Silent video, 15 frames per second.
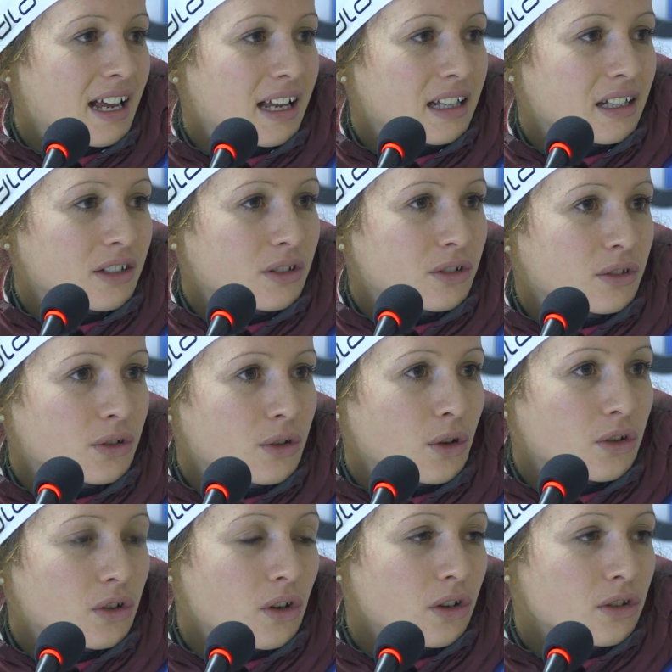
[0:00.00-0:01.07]
and
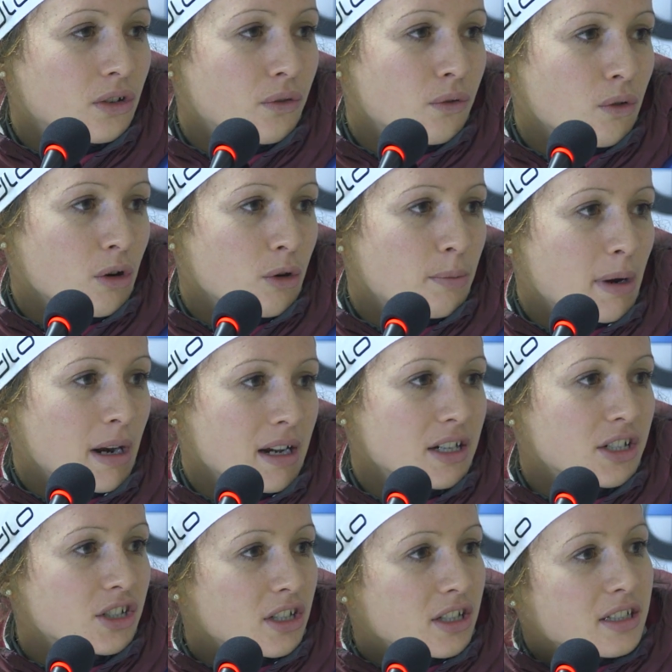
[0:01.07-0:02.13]
not a lot of
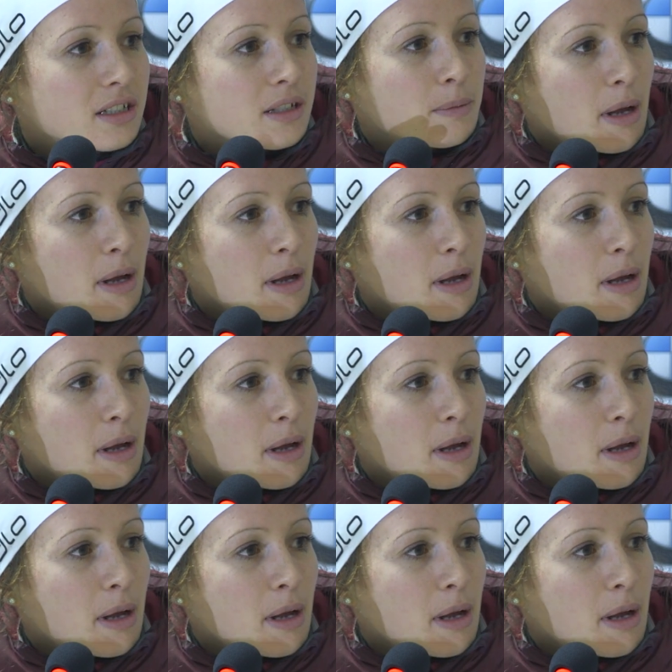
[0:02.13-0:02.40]
recuperation.